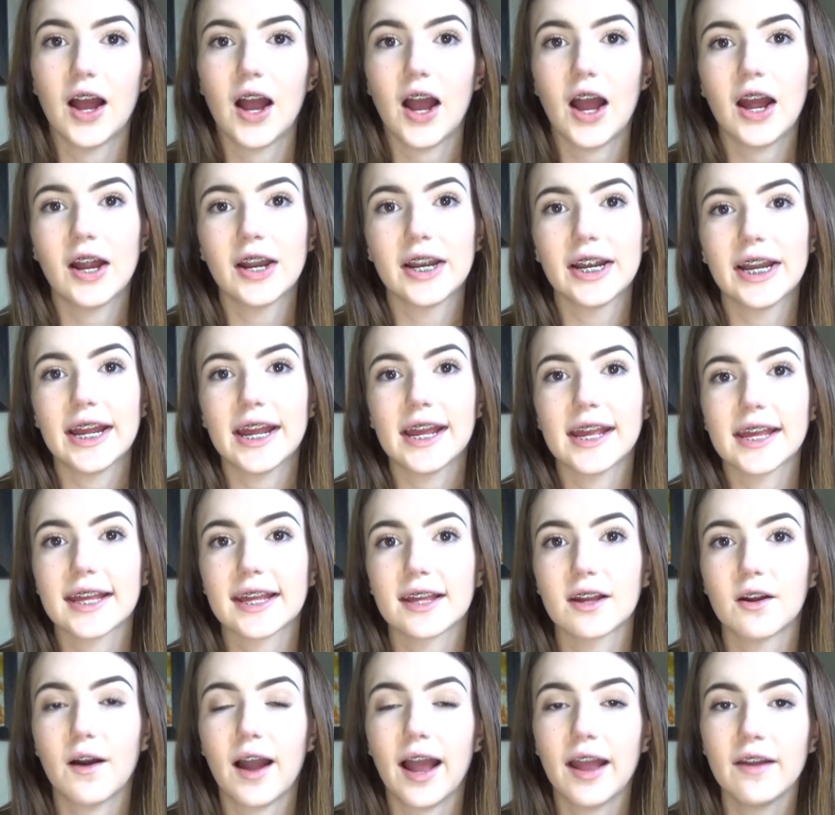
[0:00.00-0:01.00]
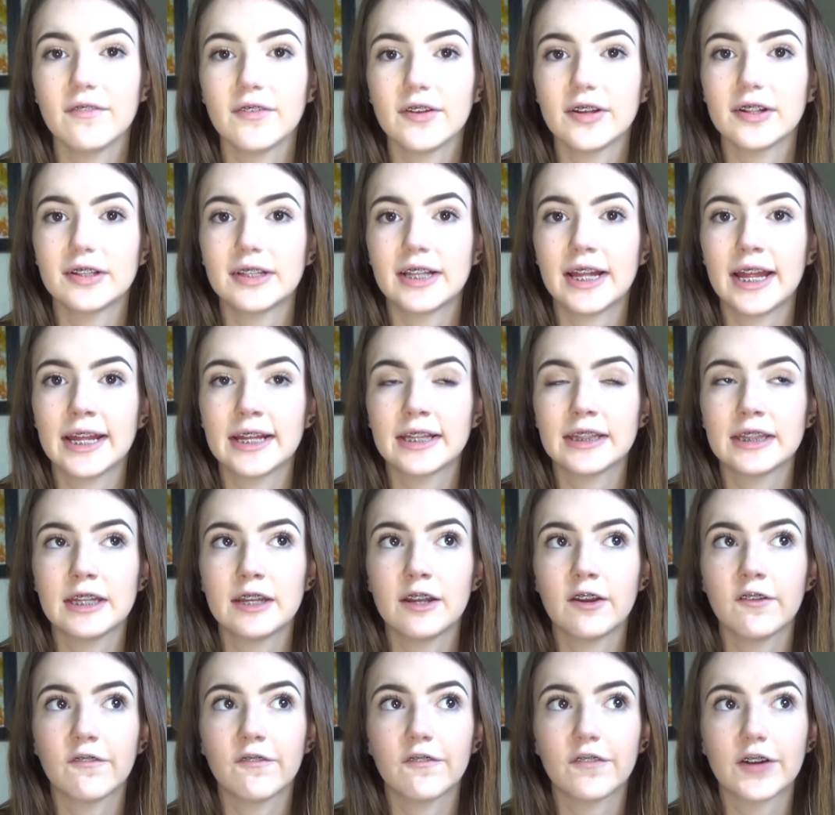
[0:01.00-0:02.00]
Alright, so I feel like
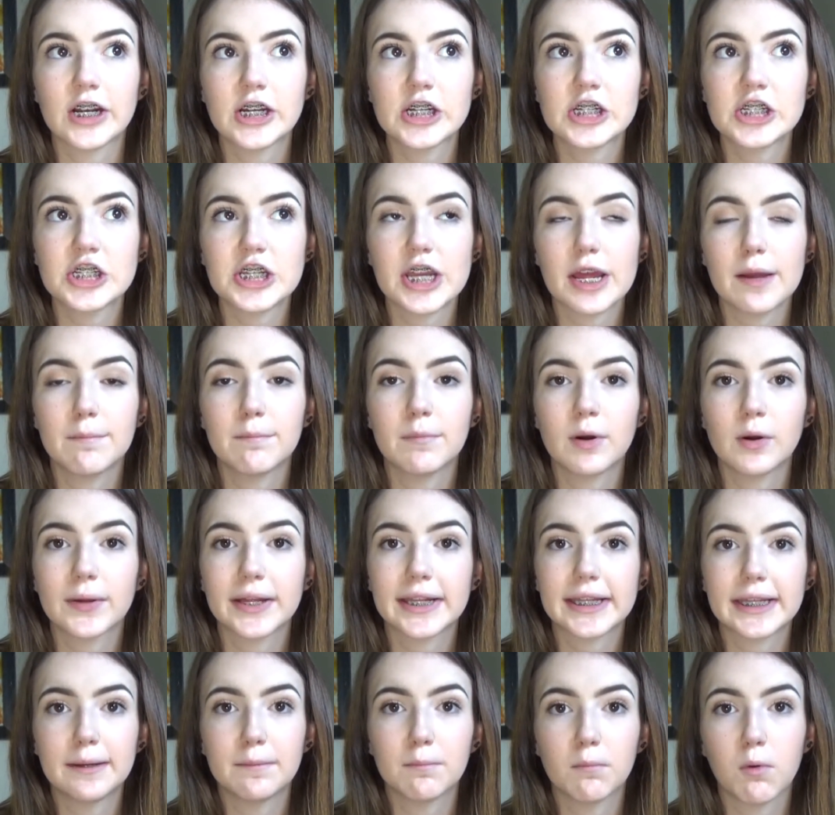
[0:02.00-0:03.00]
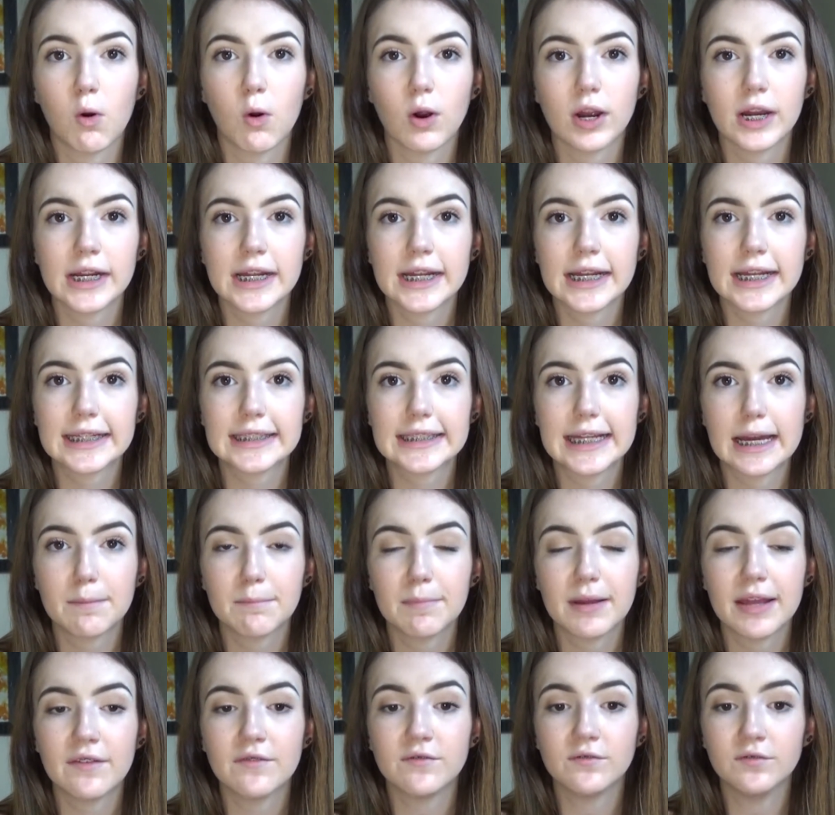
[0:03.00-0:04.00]
the first and most important
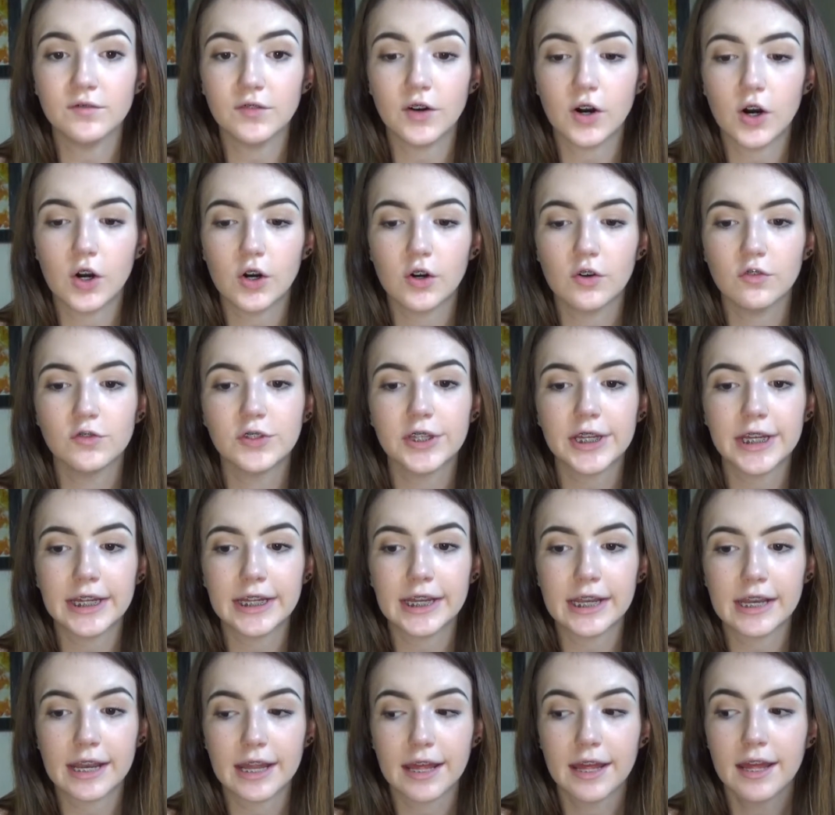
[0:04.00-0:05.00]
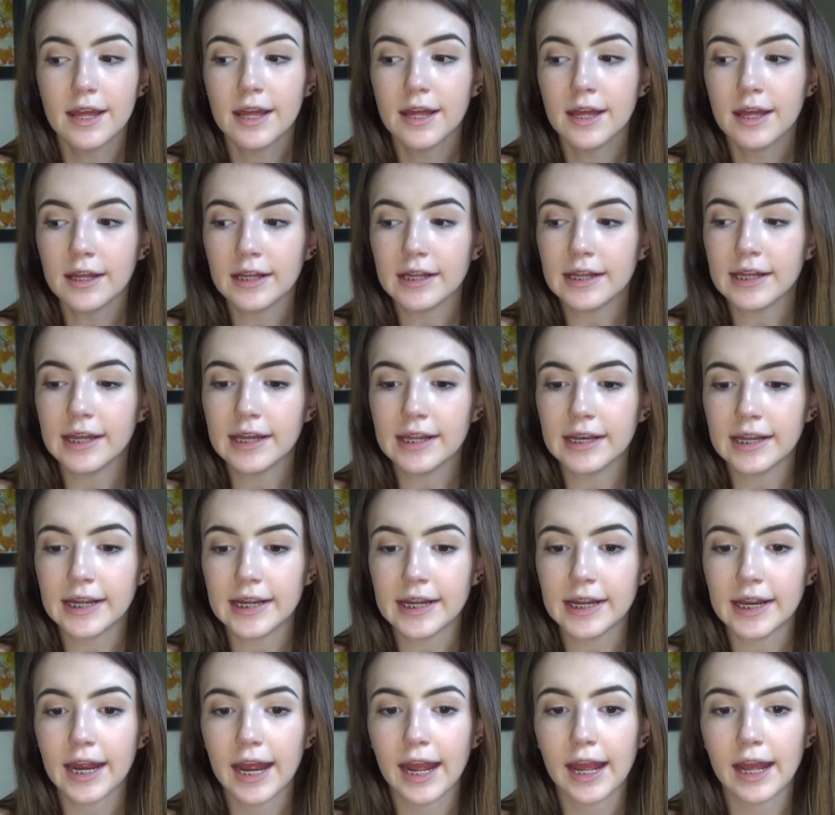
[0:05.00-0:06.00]
step involved in
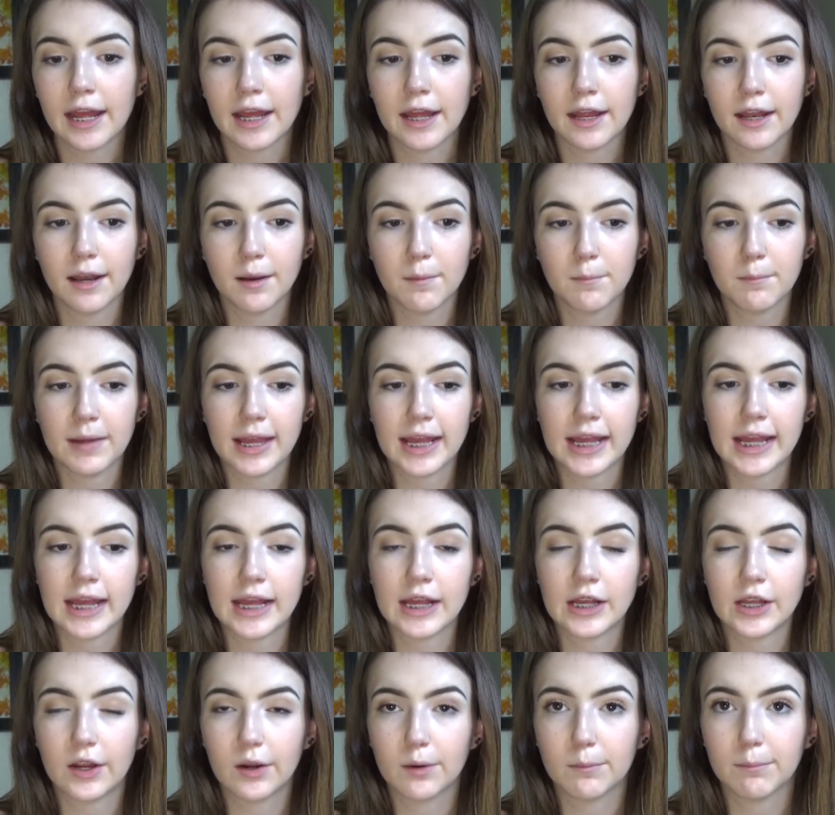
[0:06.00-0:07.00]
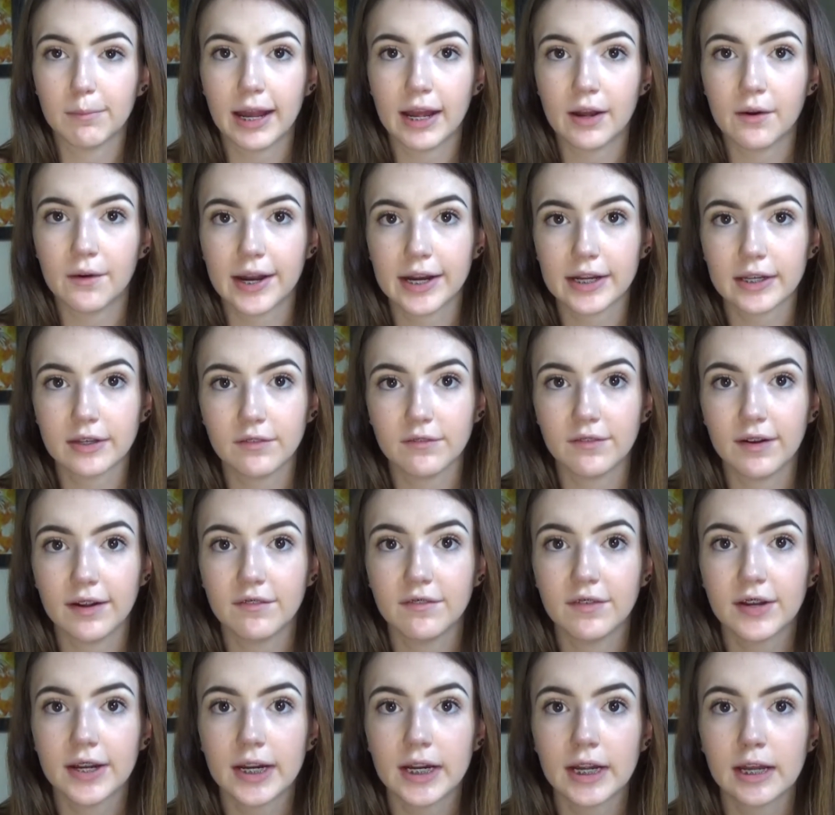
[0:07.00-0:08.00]
getting and making your bioactive
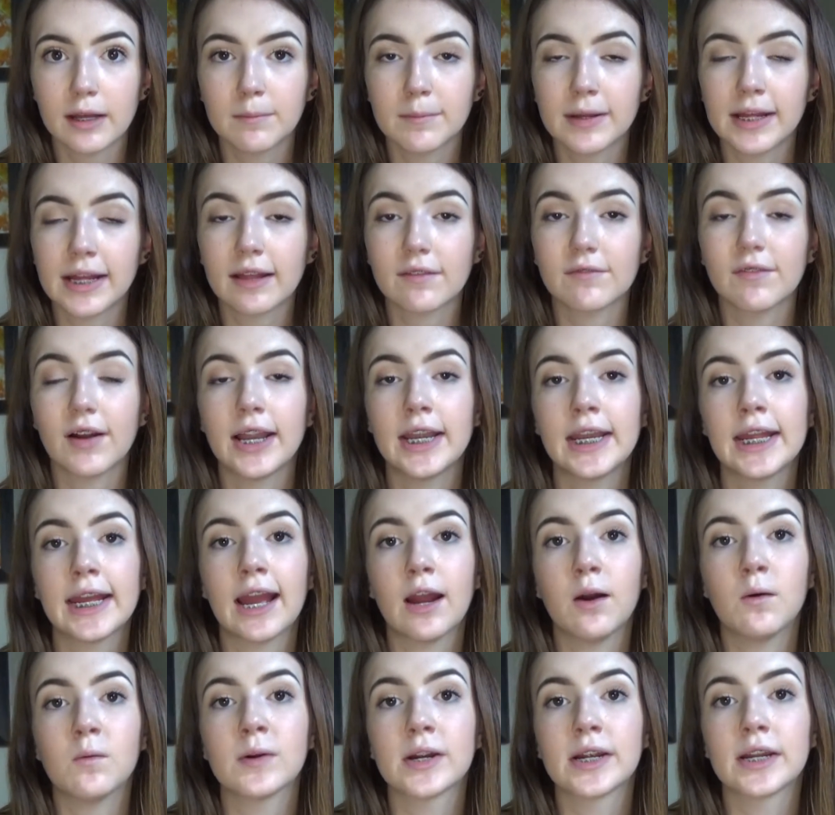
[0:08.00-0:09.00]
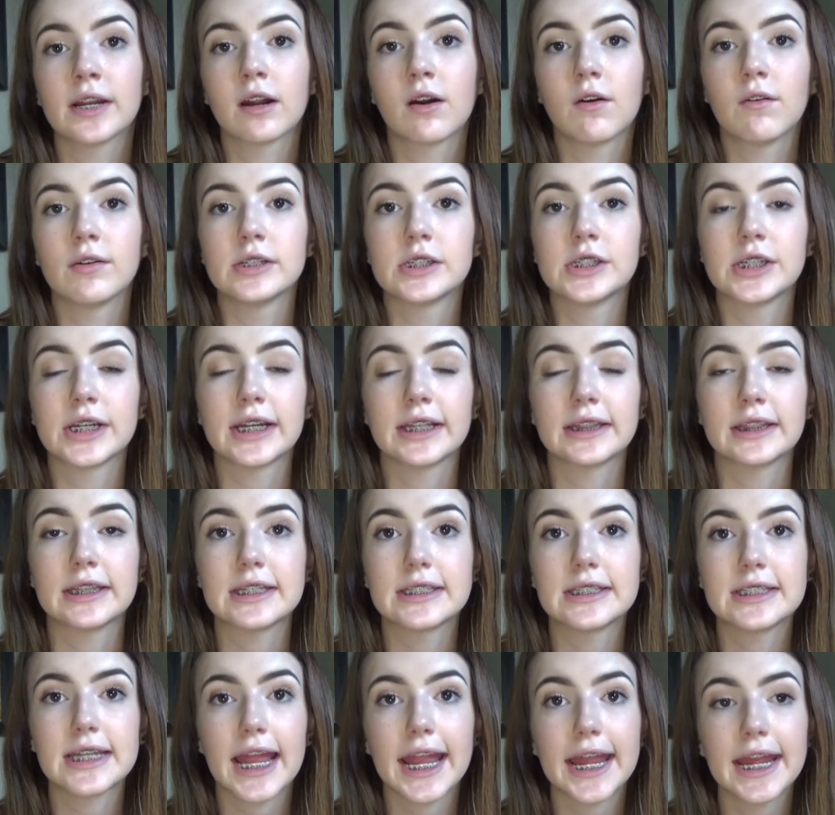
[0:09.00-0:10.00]
vivarium is finding out where you're going to get the
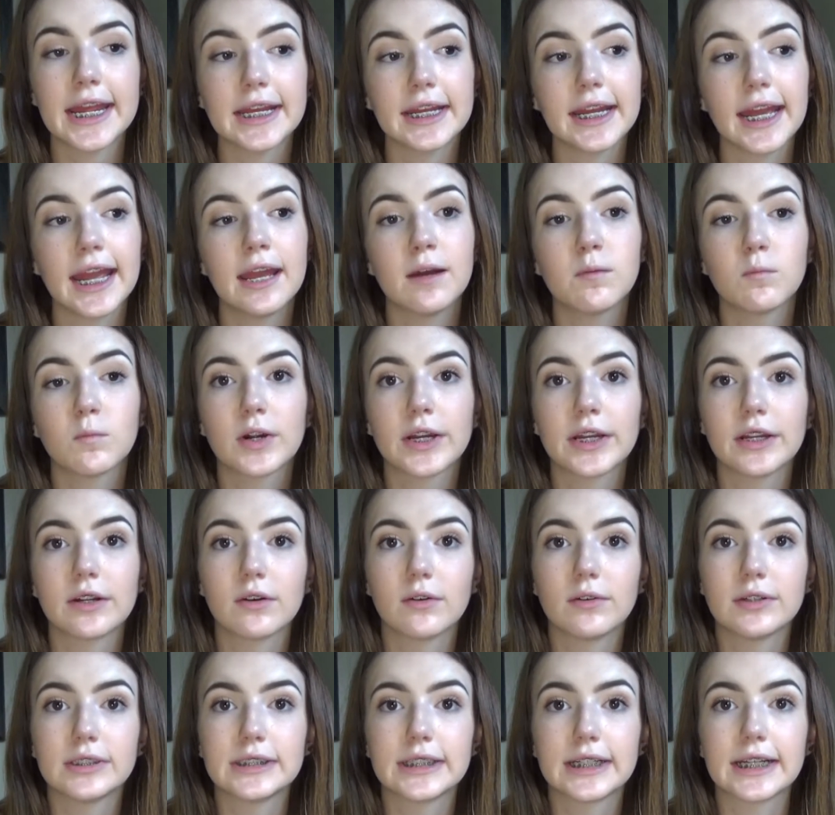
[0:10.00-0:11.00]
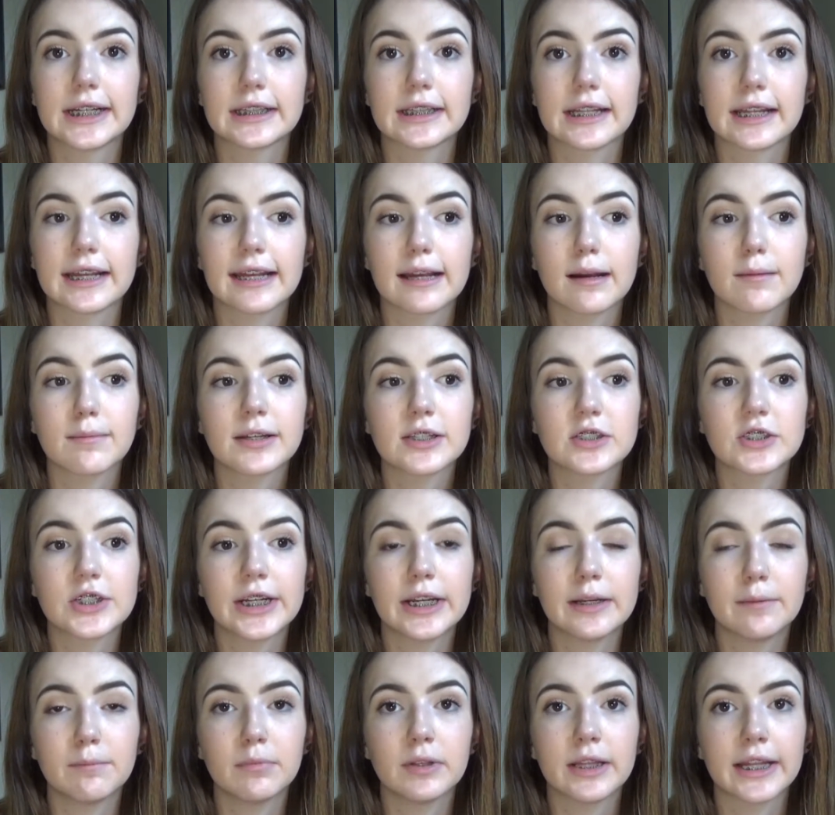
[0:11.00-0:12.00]
tank and where you're going to get the
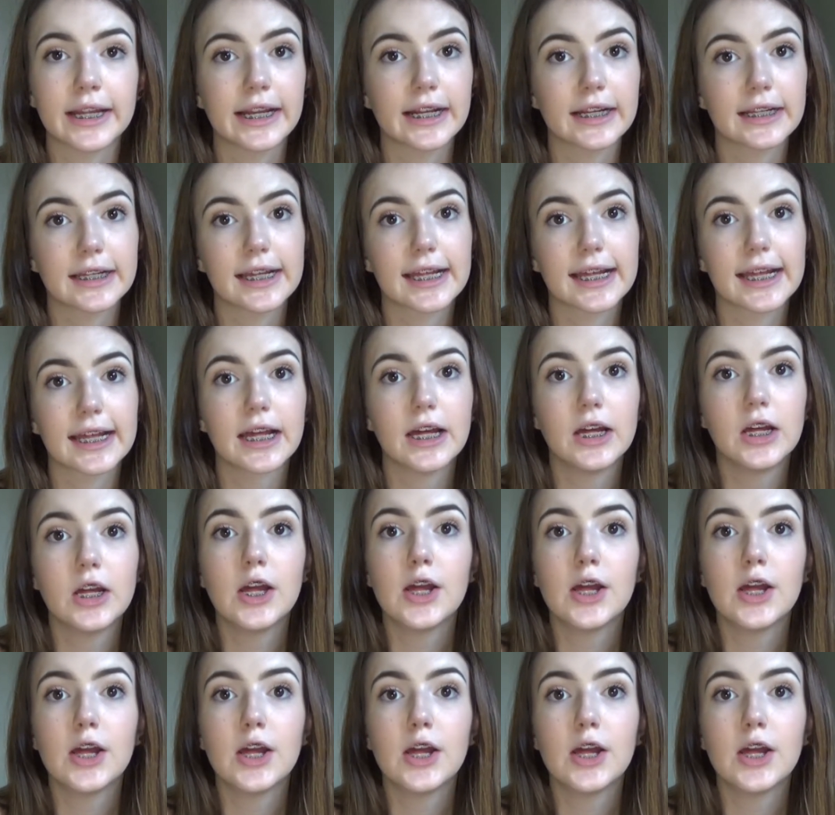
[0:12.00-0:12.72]
substrate and plants.